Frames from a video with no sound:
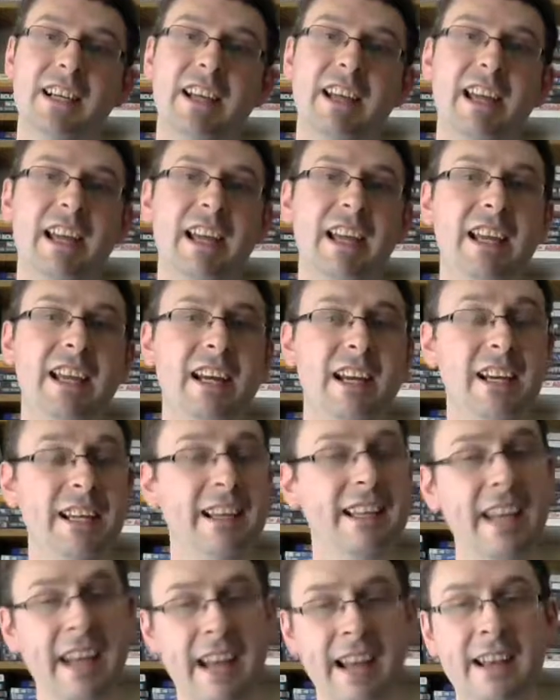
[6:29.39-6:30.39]
It,
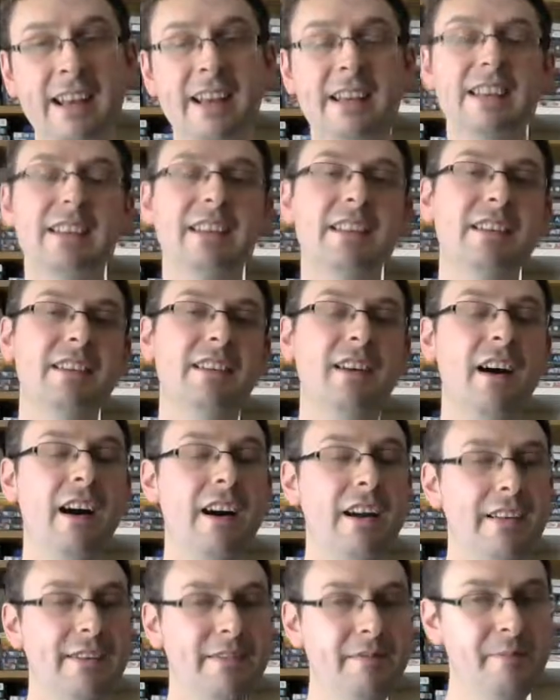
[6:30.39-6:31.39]
again,
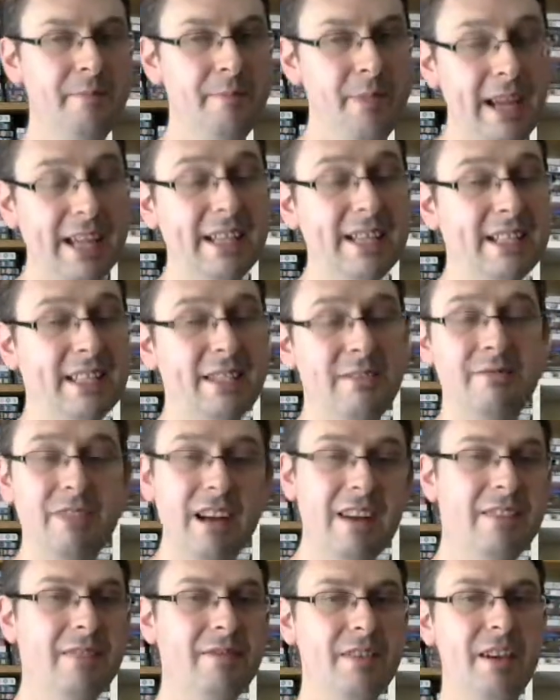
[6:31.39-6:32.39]
makes the
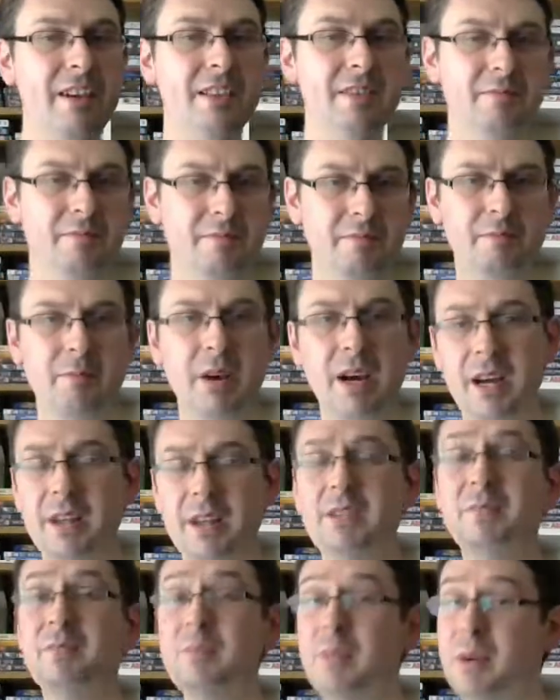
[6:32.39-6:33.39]
very first Purge
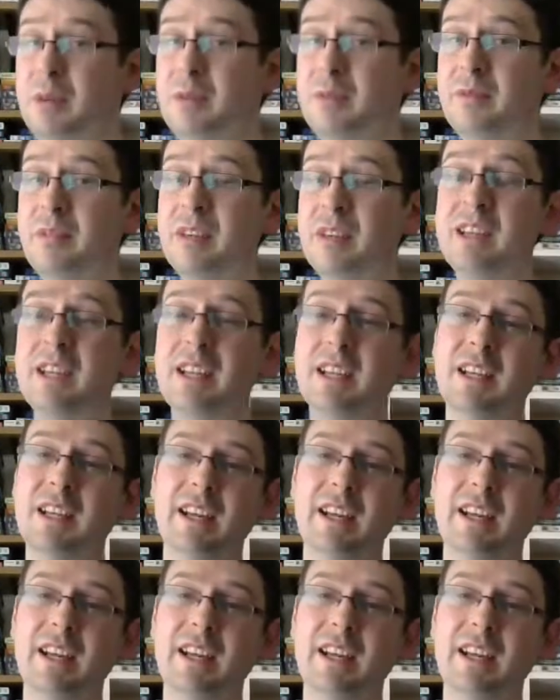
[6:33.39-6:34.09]
movie